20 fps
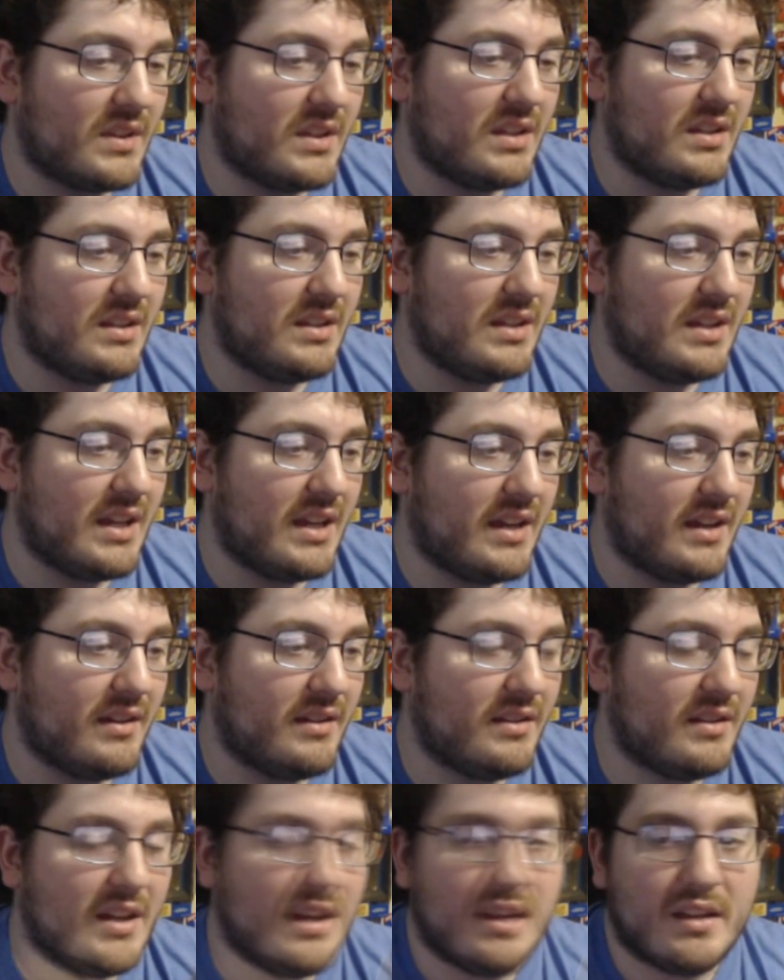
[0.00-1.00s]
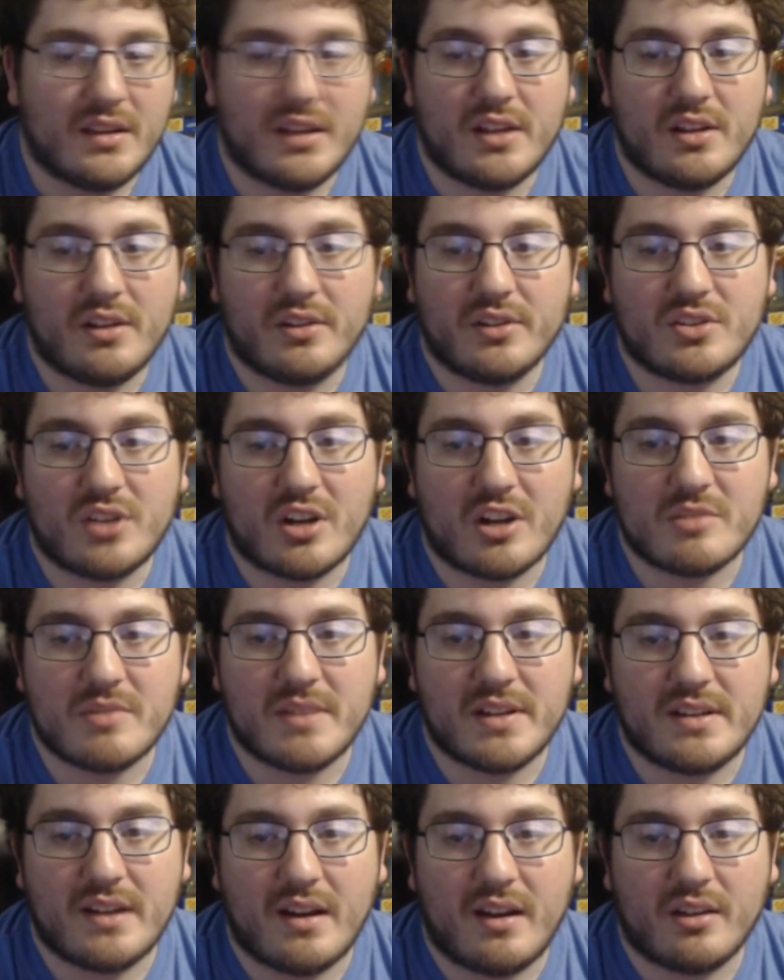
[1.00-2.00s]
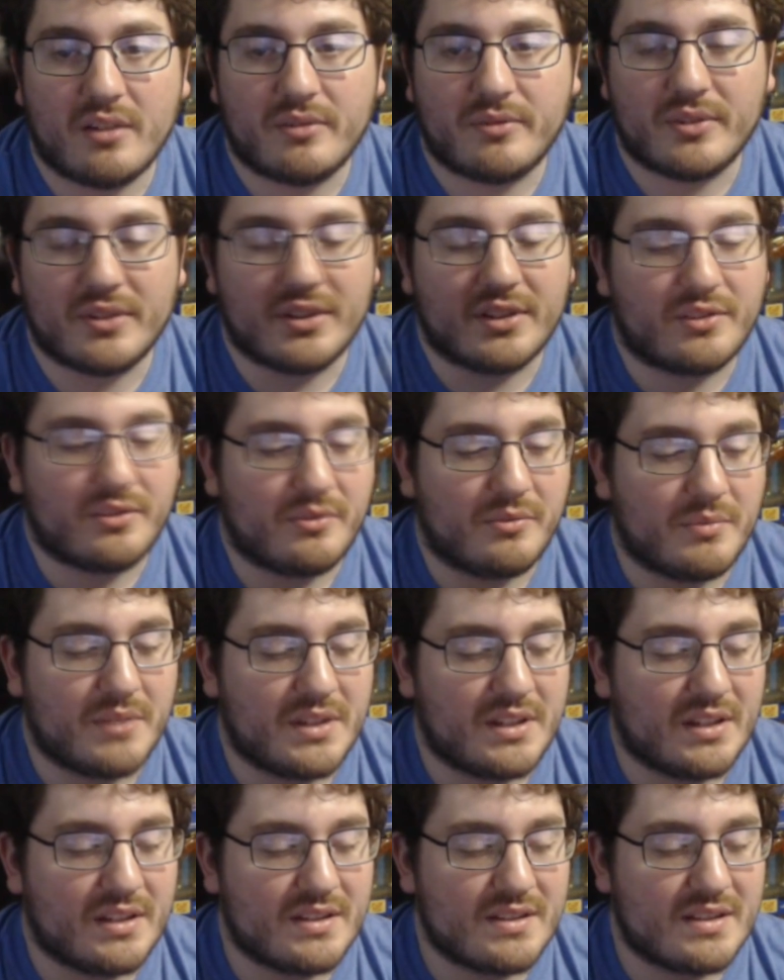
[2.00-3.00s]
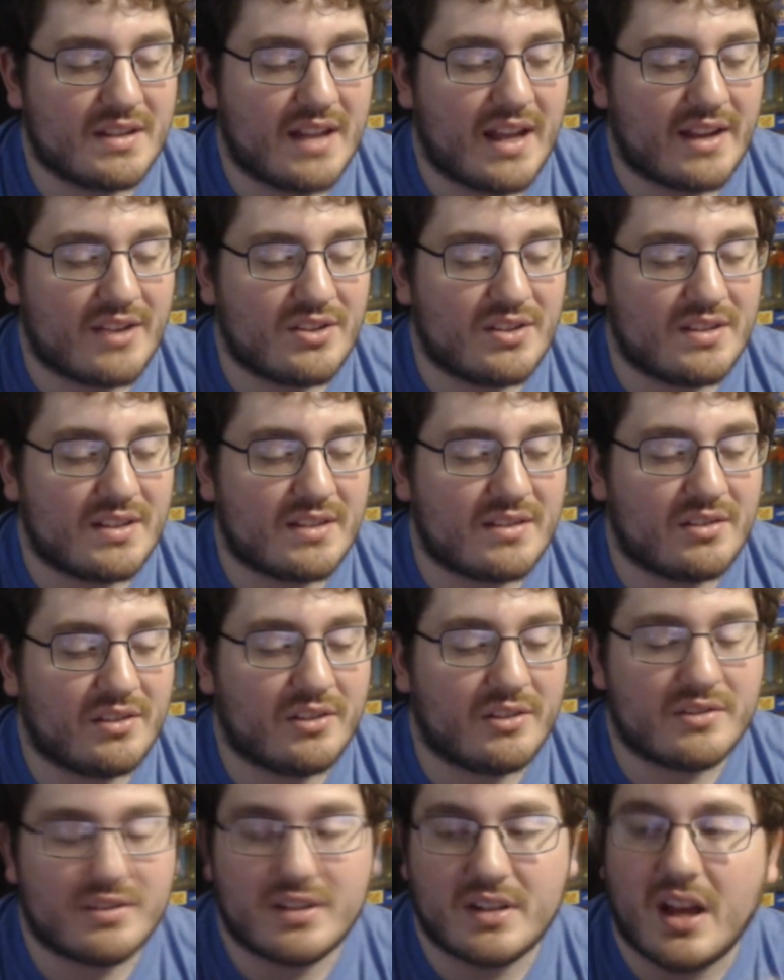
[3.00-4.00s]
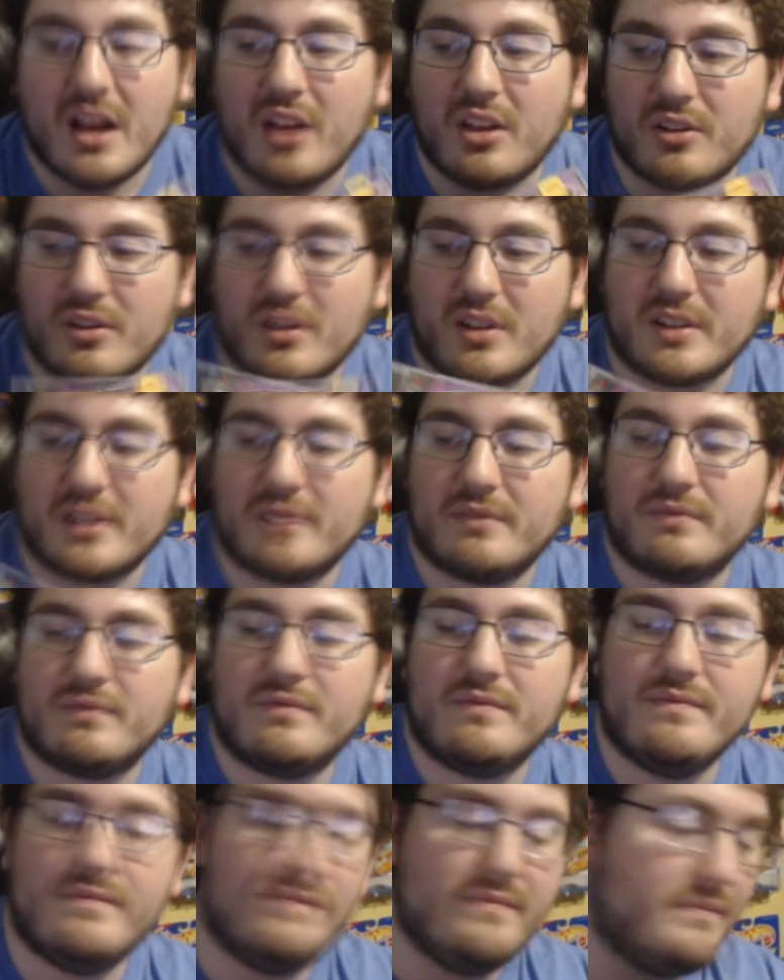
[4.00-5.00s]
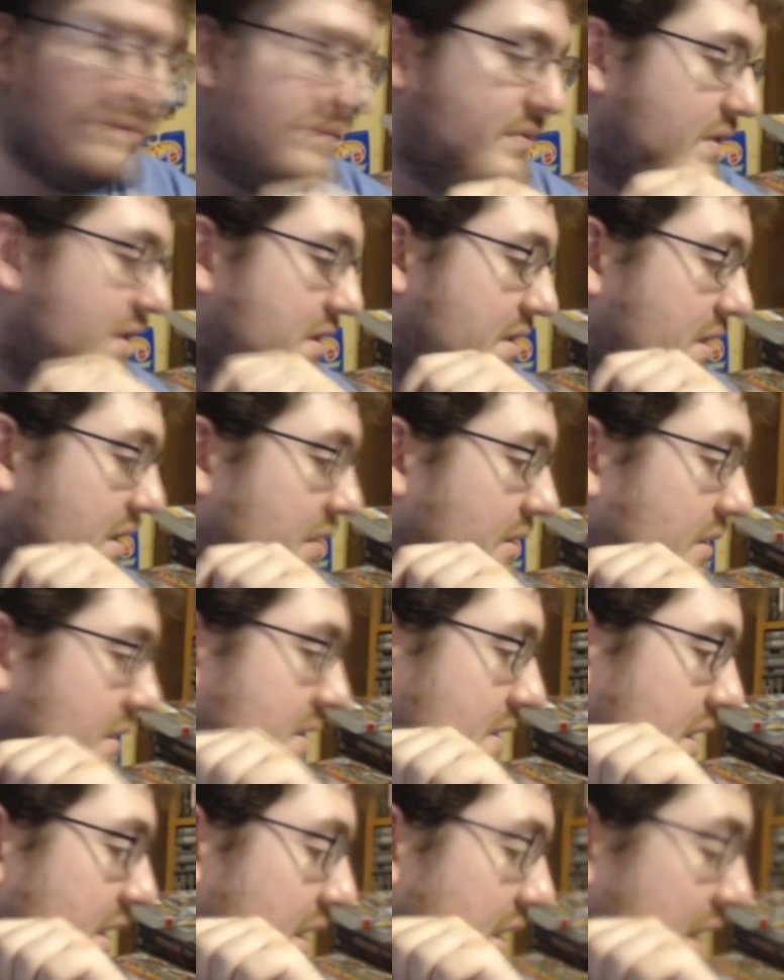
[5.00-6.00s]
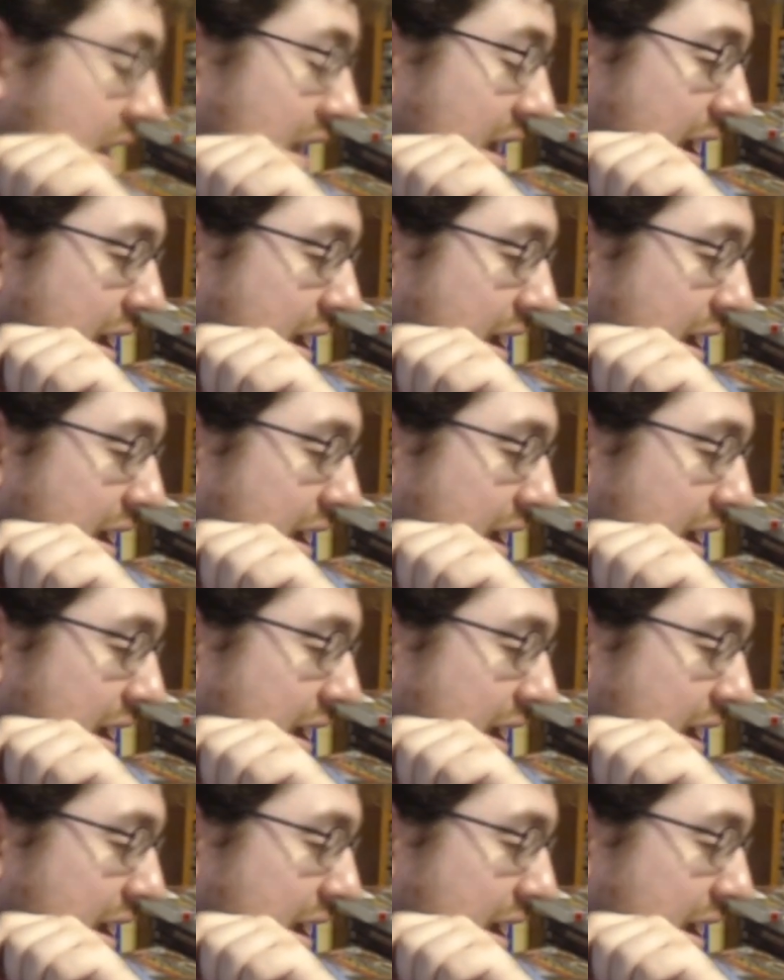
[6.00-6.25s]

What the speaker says: Yeah. They only charged me $1 for this one because it actually says clearance $1 on it. So.